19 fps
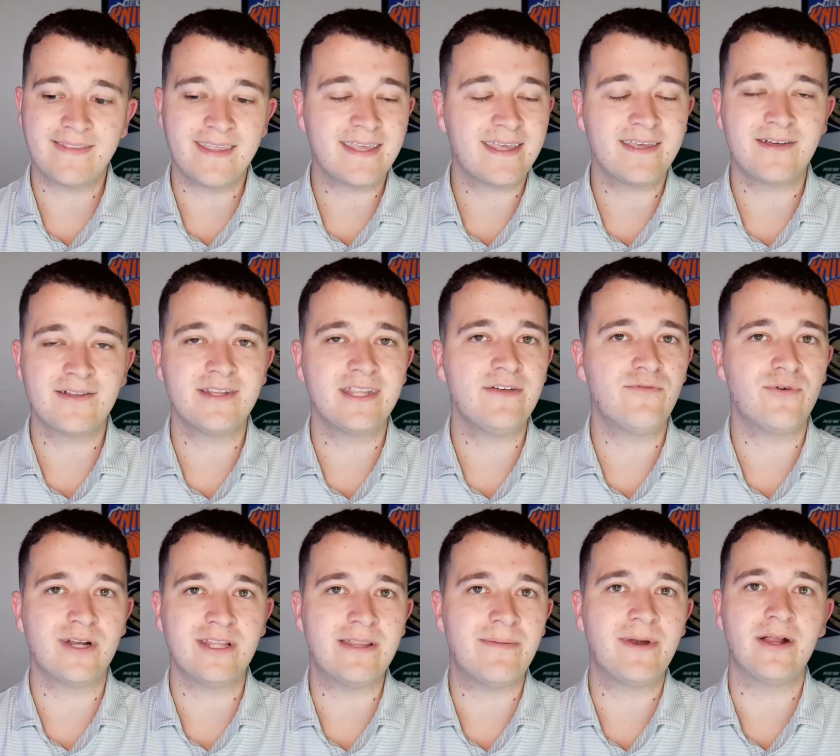I think he could leave
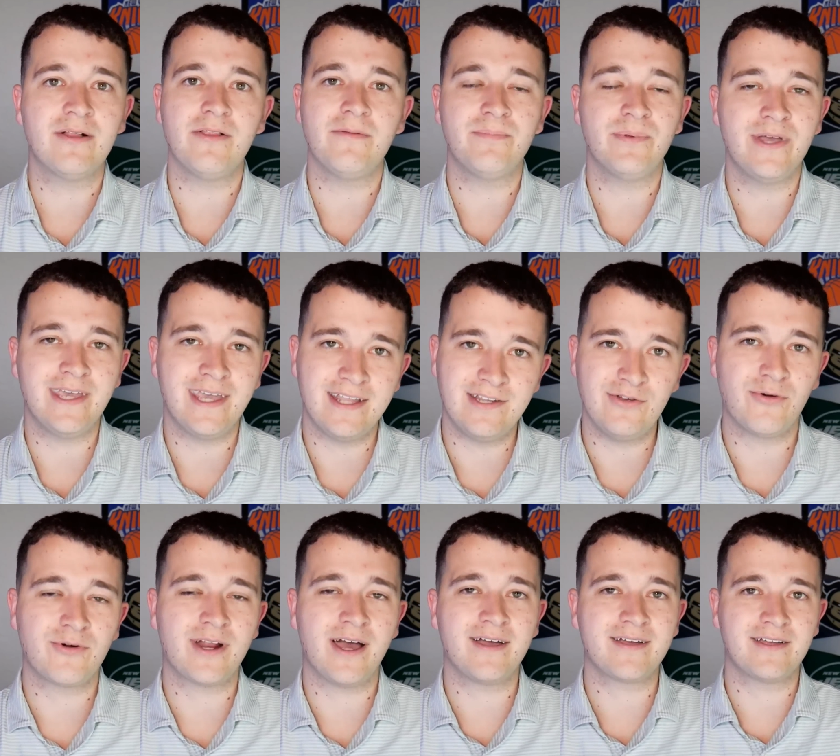one in the middle of the plate, and
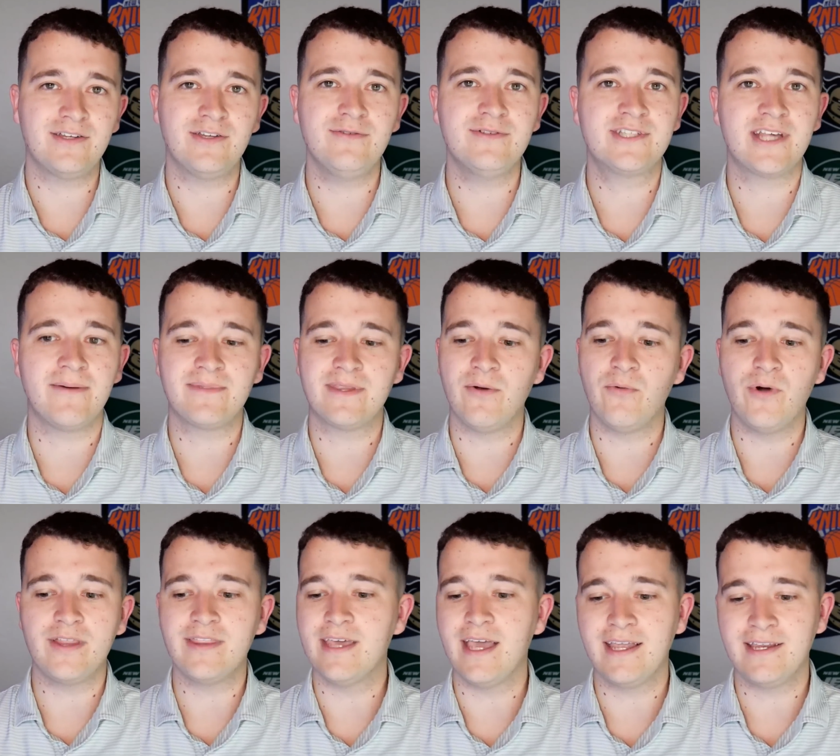Jordan could do
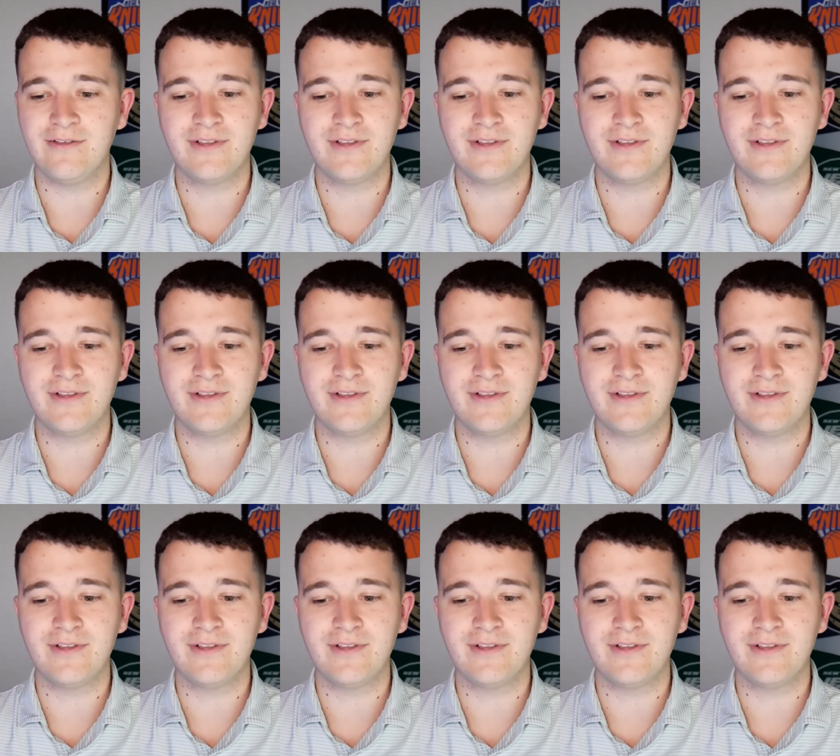something with it.